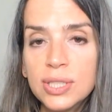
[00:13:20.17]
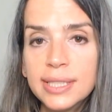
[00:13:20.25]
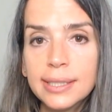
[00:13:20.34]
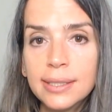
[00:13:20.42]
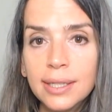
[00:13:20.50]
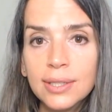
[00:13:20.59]

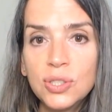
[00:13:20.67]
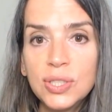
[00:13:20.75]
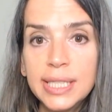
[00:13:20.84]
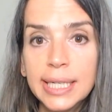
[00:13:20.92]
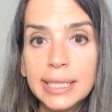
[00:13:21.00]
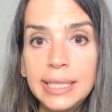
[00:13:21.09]
psychology
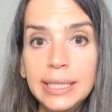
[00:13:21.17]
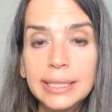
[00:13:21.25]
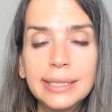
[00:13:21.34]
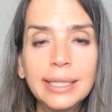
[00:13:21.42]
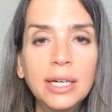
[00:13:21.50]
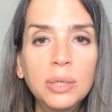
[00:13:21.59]
techniques
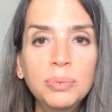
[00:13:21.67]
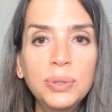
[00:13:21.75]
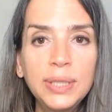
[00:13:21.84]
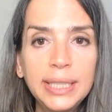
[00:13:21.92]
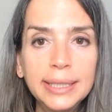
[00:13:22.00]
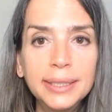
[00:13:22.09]
to help you
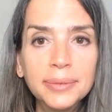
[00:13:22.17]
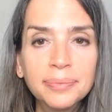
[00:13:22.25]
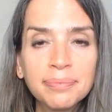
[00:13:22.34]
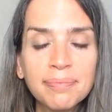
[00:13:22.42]
heal.